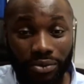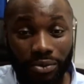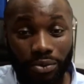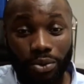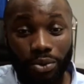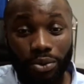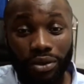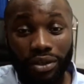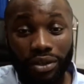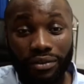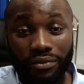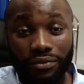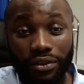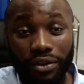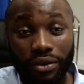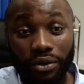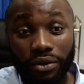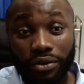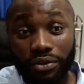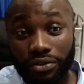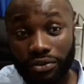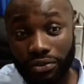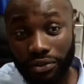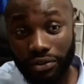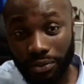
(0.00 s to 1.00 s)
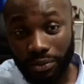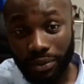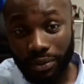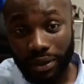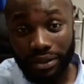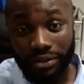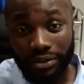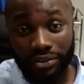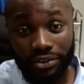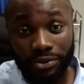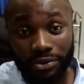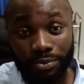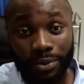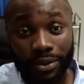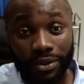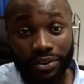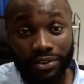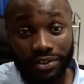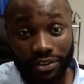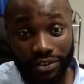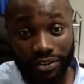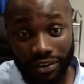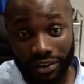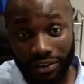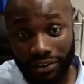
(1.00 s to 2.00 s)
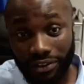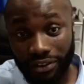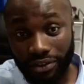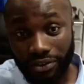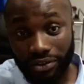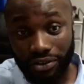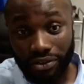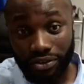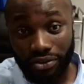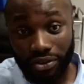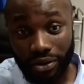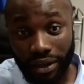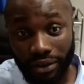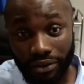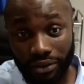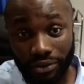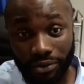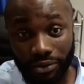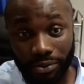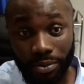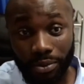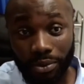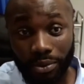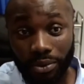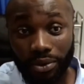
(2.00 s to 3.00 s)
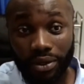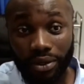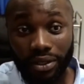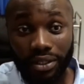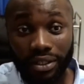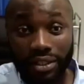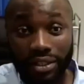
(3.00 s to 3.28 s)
we'll give the Oxford one just because it's easier to transport.